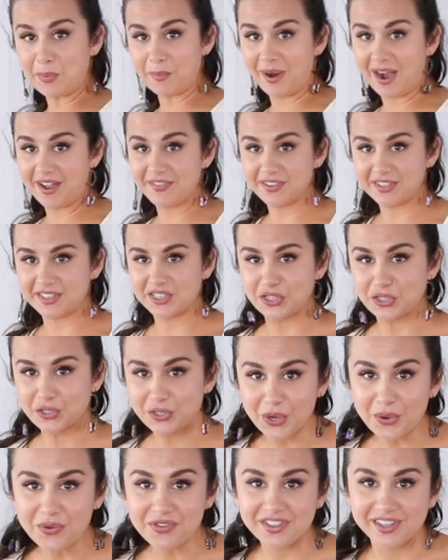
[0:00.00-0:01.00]
in mind this is
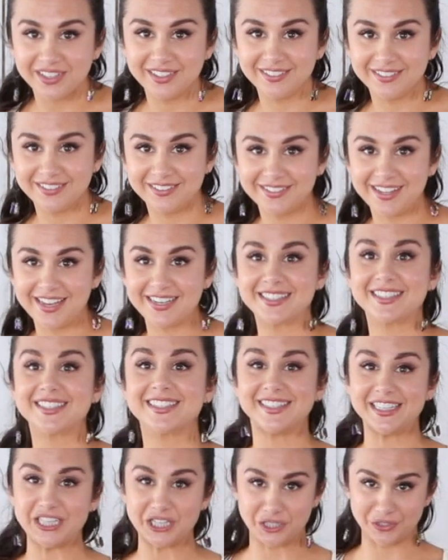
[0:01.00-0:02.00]
so thin that it's
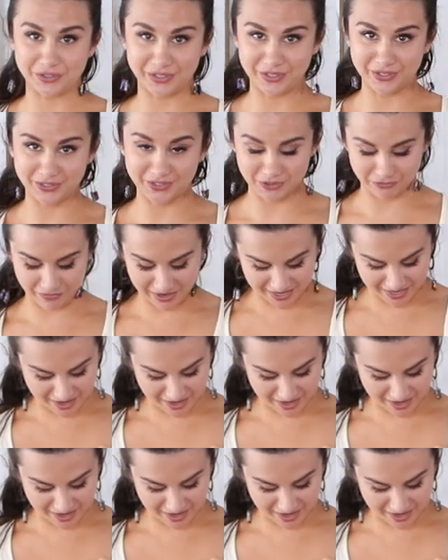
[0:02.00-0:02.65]
see-through. So right